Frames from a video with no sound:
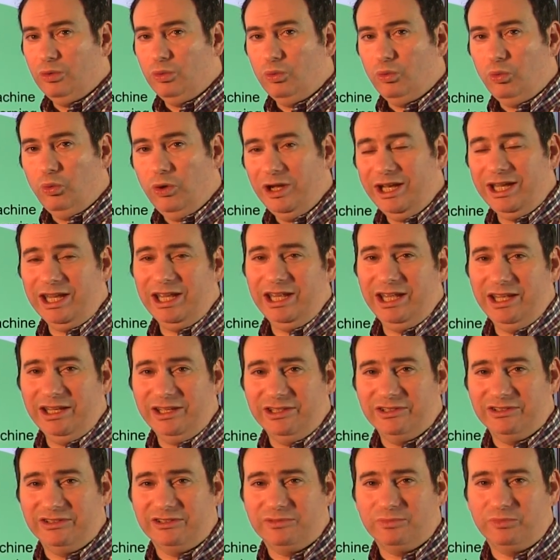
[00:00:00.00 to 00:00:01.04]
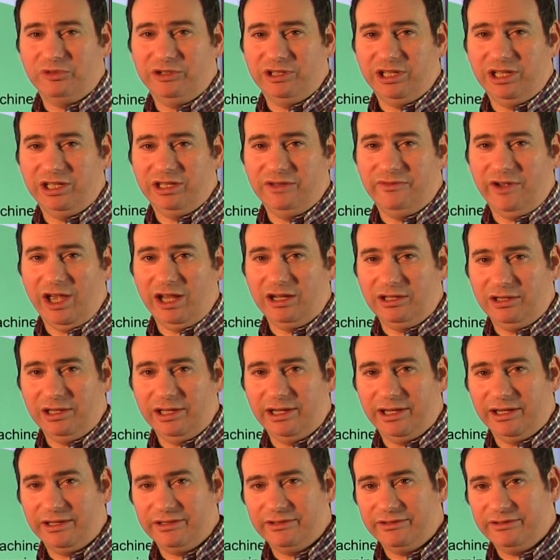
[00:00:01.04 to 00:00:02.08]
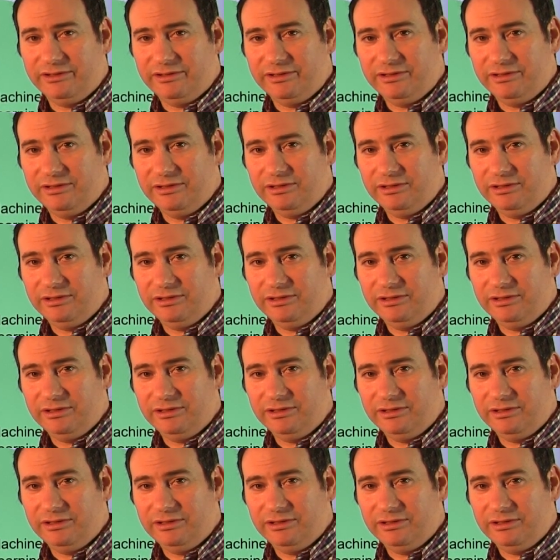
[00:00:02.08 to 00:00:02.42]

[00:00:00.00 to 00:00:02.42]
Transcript: What is predictive analytics?